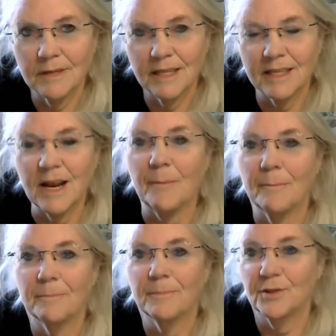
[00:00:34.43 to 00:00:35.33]
it's not
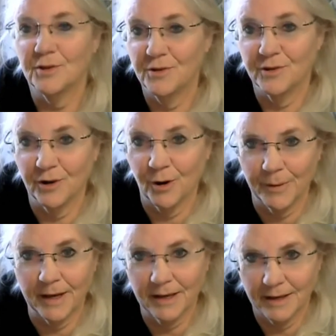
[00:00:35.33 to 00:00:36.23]
the Susan
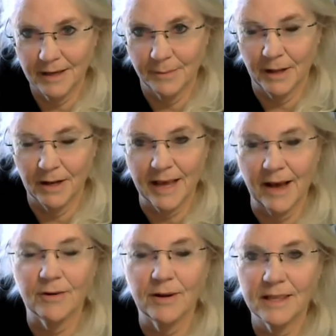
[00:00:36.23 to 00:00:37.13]
Gerbic email
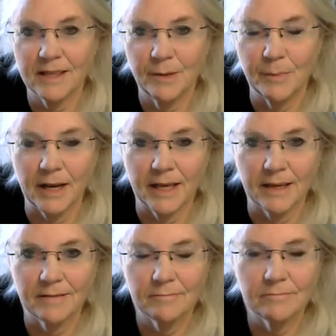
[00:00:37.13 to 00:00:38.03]
account. He's
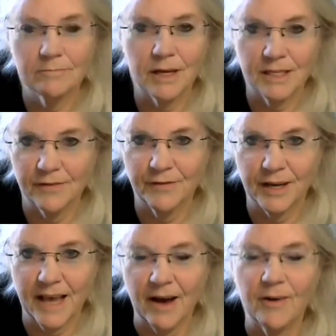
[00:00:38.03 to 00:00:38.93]
emailing a
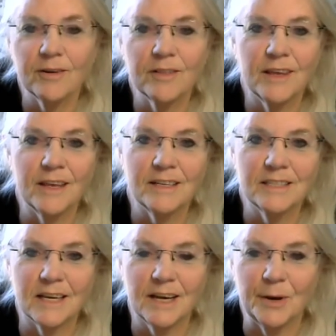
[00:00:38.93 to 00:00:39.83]
different account that
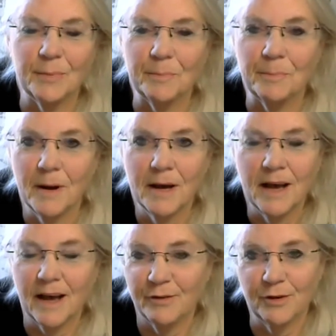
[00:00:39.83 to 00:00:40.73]
um,
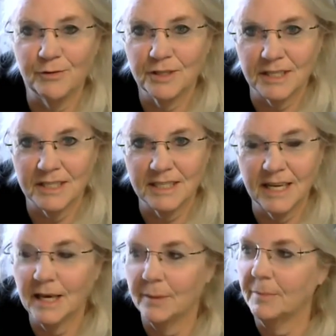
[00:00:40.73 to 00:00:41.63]
I've used to
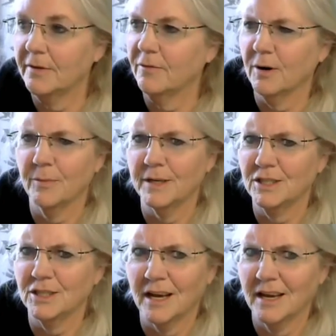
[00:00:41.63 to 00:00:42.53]
sting him before,
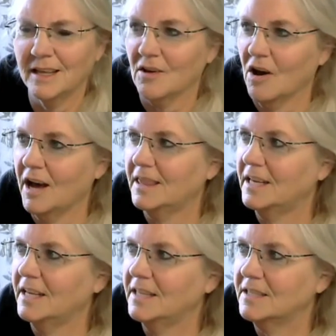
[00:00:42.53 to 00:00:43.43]
which is odd
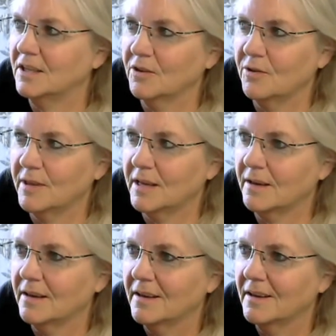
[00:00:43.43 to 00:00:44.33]
that he's still
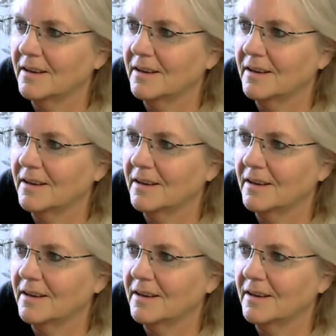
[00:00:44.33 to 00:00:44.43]
using,